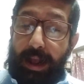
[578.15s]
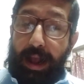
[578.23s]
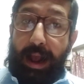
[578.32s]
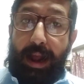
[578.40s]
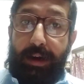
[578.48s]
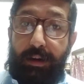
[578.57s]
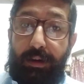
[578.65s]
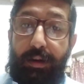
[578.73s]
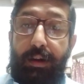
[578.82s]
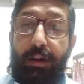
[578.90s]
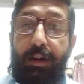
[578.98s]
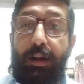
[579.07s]
And
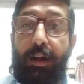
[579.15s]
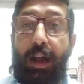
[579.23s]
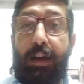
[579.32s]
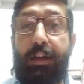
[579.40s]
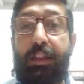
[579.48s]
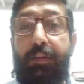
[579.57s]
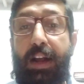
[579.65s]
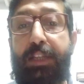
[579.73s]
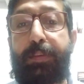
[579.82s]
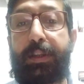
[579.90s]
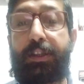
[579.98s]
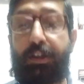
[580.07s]
under the Vice
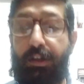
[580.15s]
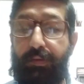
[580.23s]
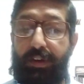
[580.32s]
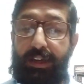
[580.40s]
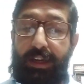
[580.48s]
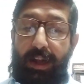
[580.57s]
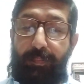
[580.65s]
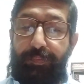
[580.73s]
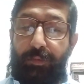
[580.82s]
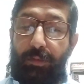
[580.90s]
President of India,